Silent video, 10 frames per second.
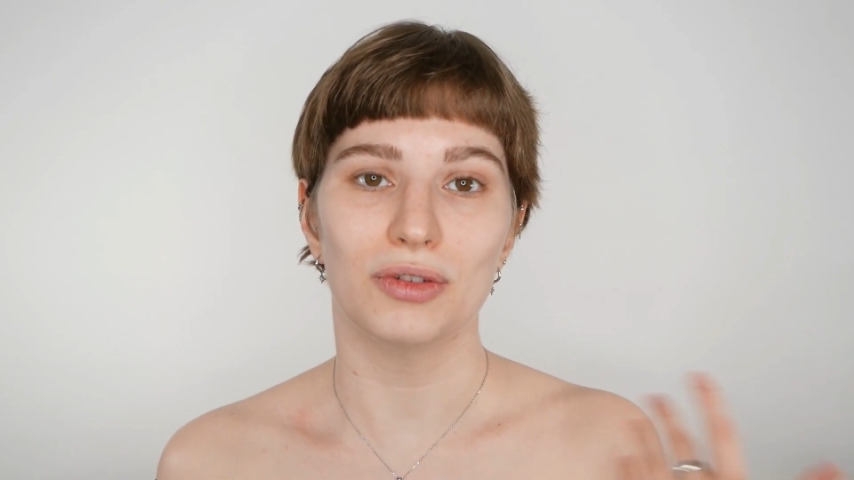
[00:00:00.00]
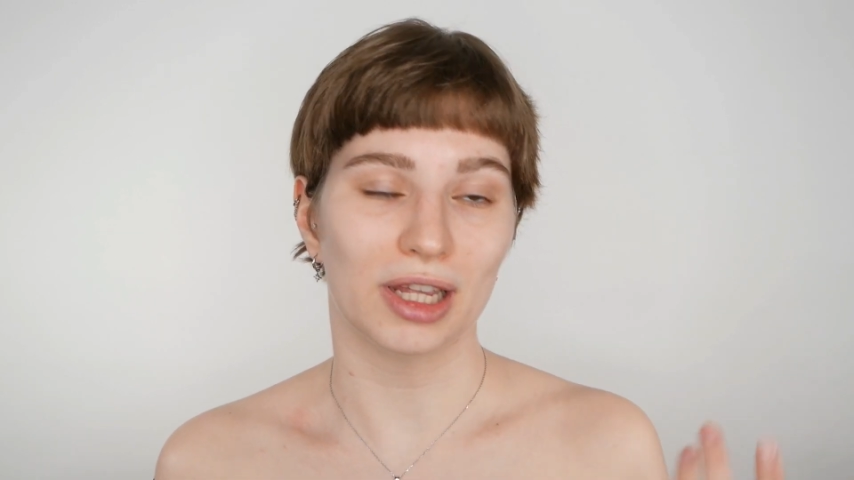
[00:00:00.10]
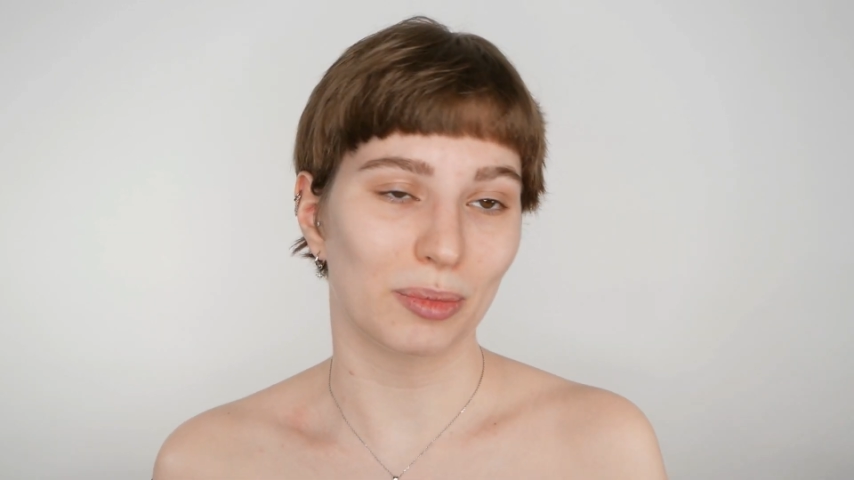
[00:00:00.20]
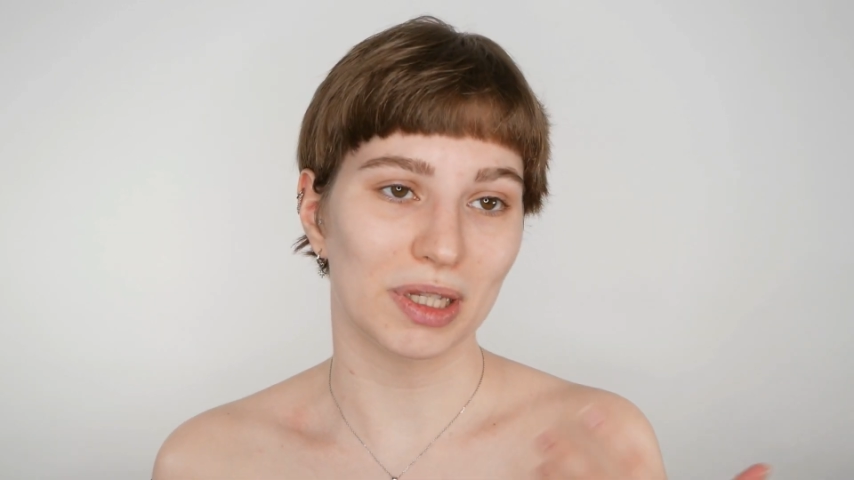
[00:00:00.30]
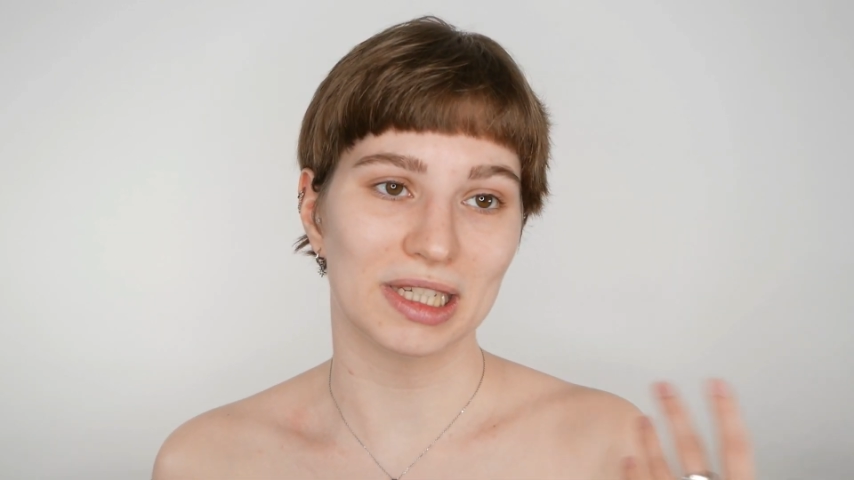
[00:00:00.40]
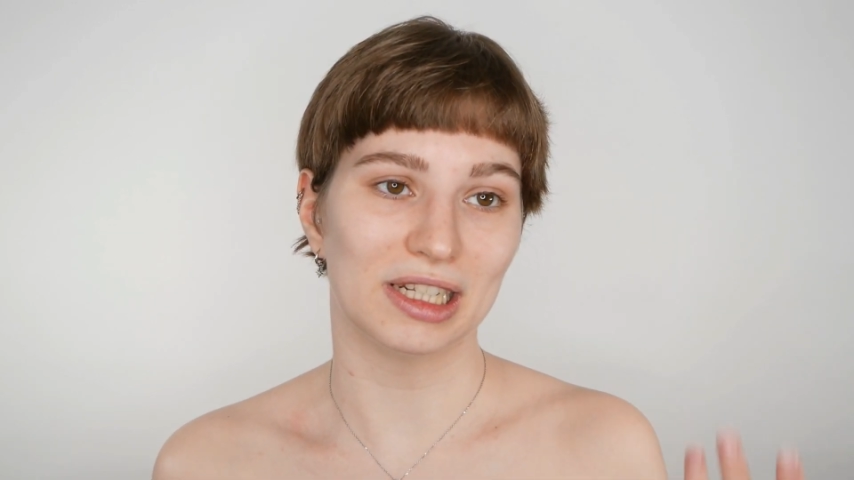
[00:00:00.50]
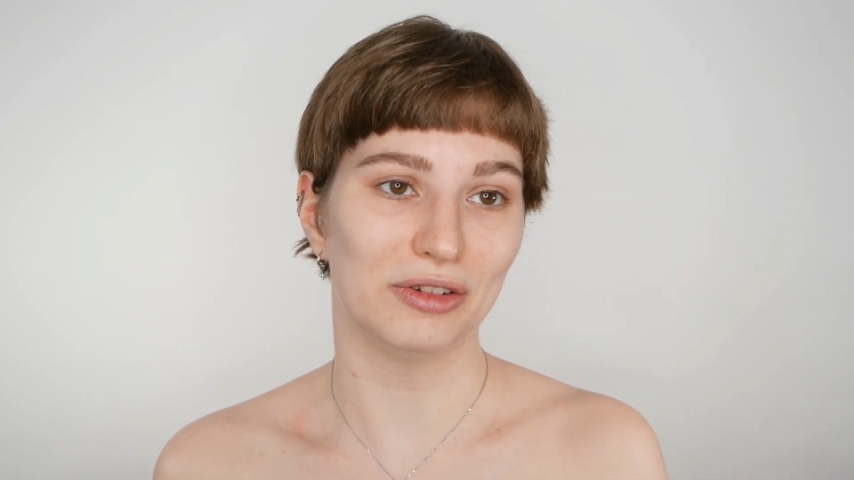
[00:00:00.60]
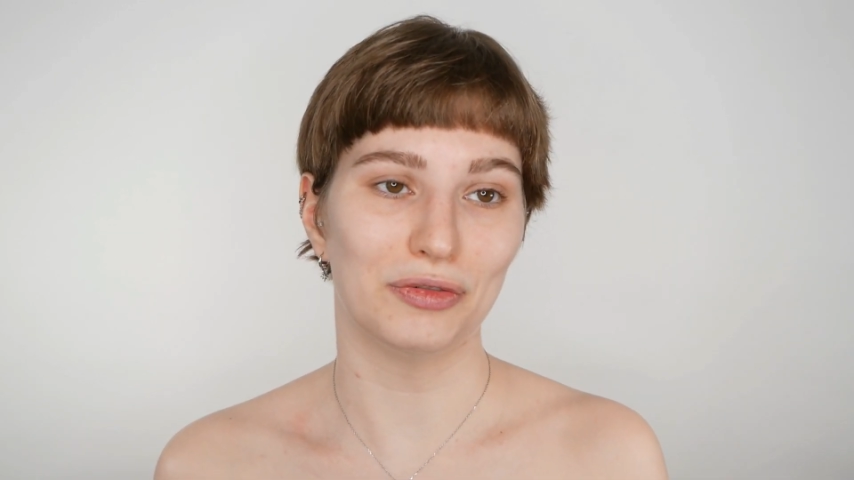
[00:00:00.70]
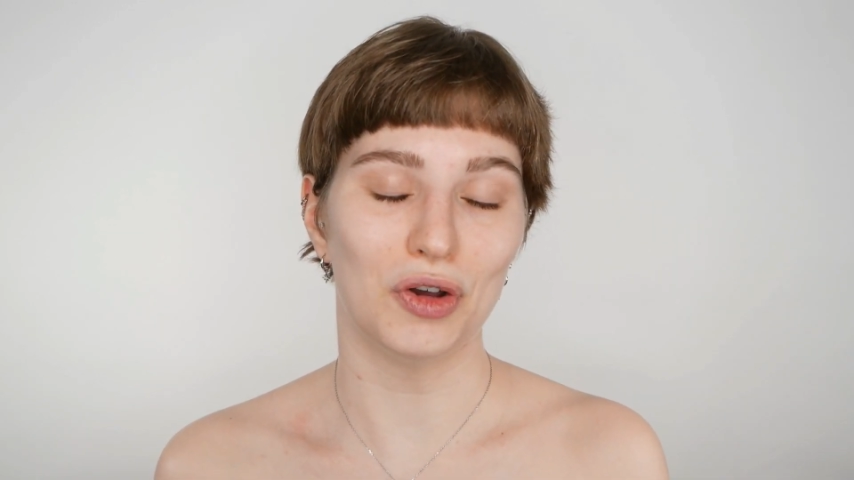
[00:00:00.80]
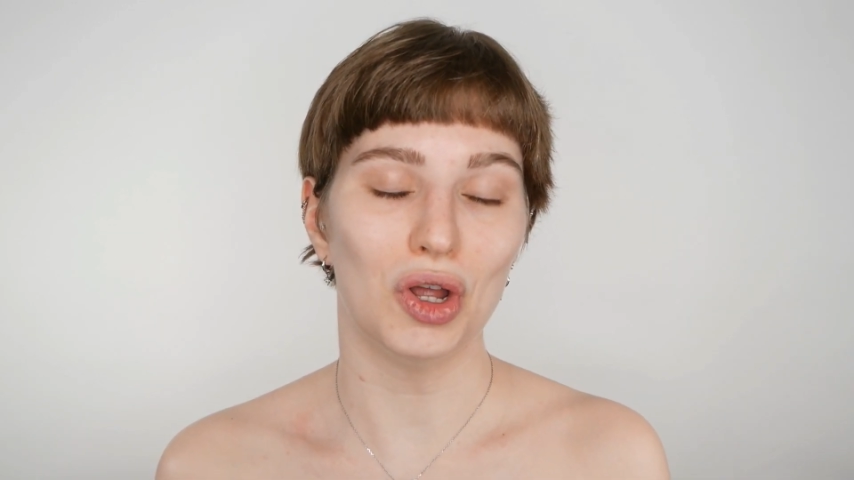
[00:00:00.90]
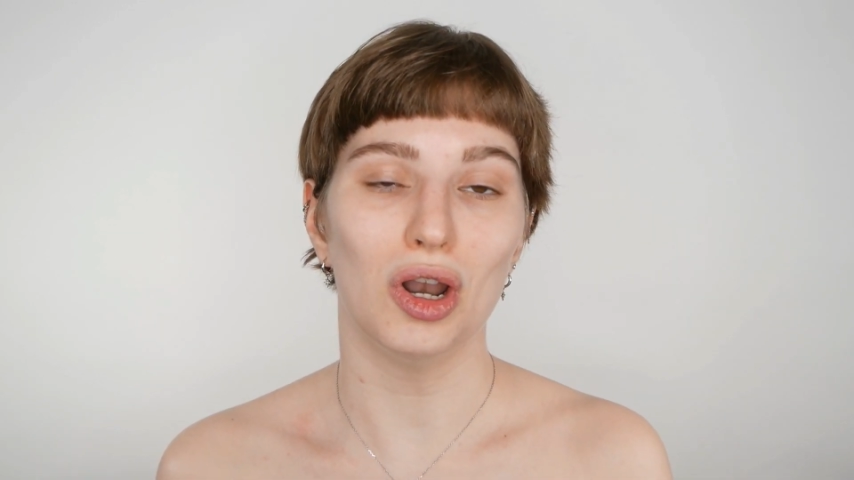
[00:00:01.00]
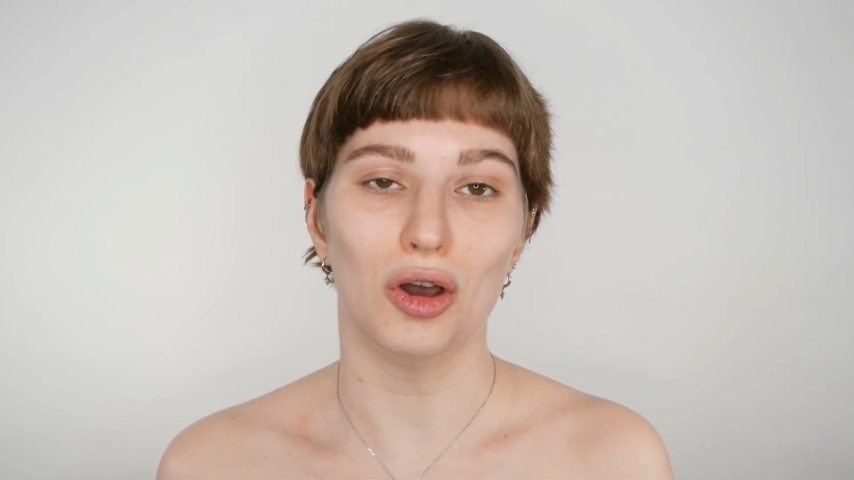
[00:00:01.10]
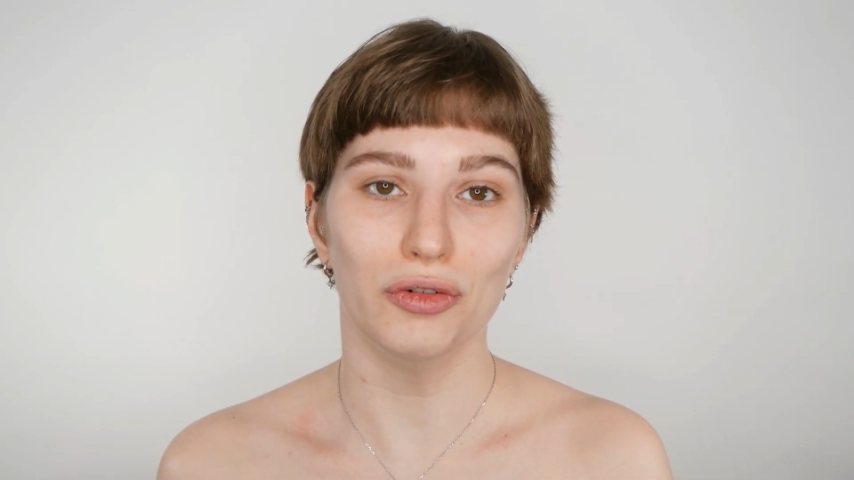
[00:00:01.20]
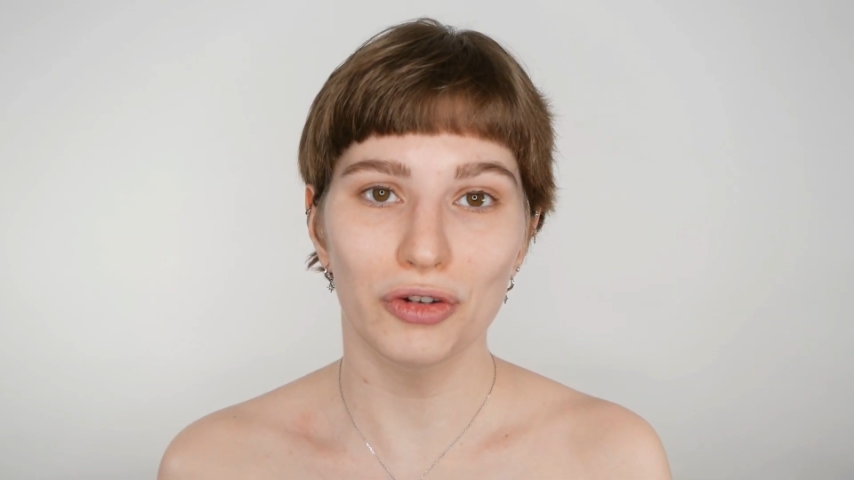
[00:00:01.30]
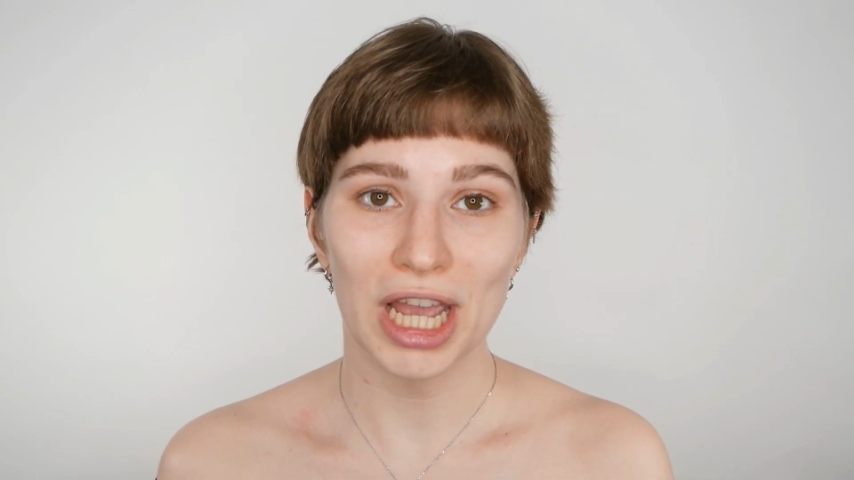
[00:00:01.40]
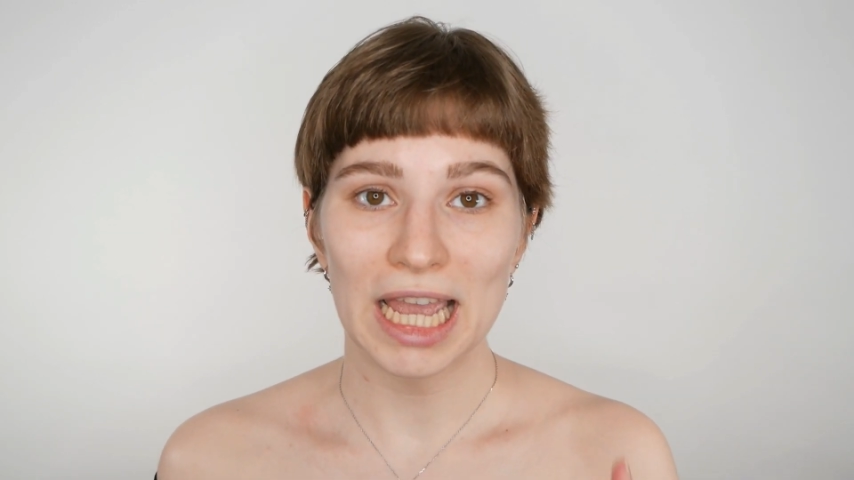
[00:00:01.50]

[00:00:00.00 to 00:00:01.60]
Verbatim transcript: like basically fall off